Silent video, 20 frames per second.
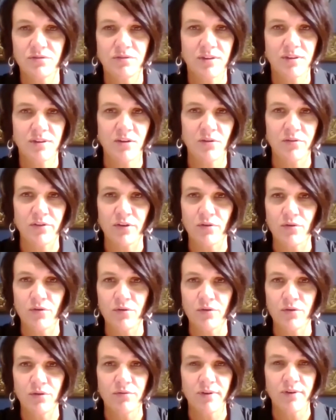you know, their
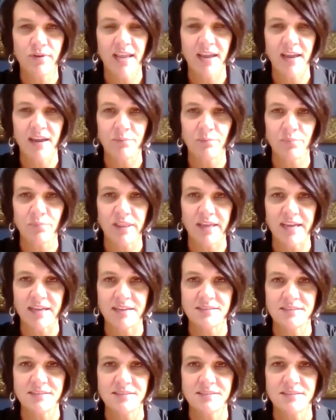own rigging in
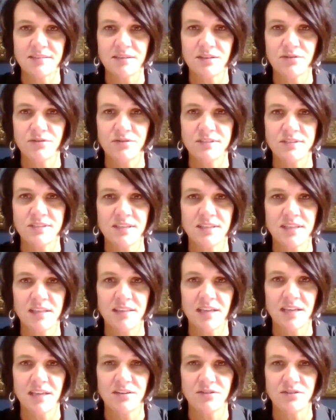place, you'll see
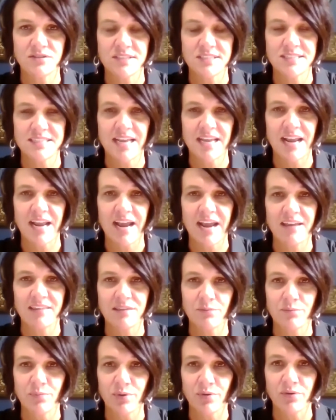that they just stay at
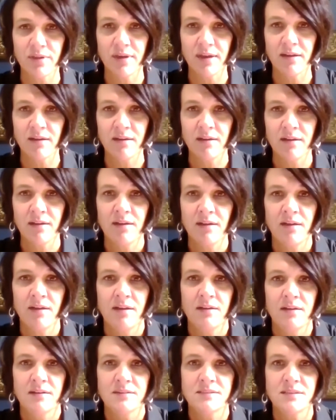the building.
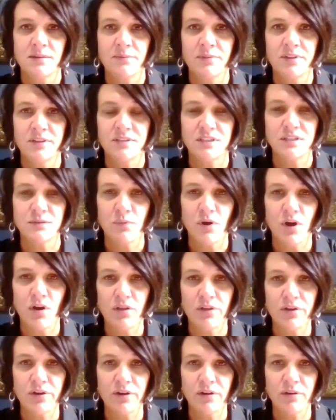Some of the
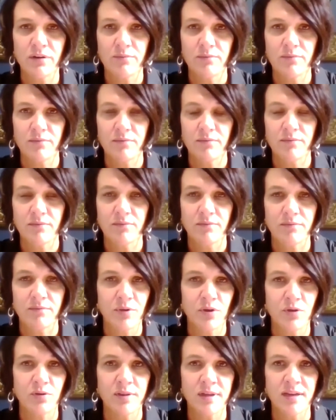smaller
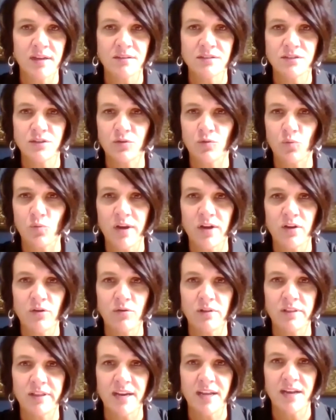buildings or window
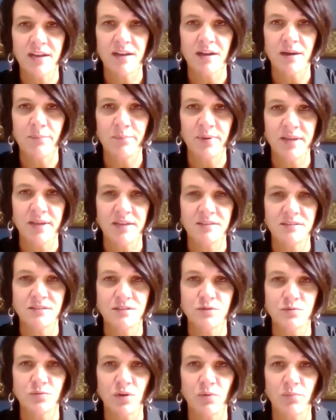cleaning
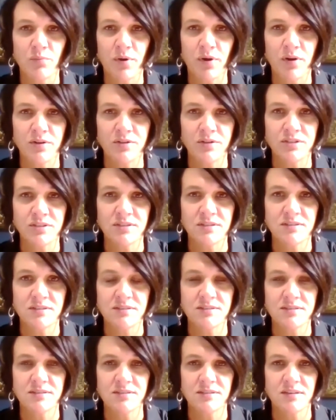companies will
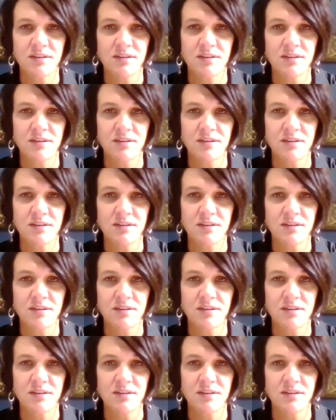purchase,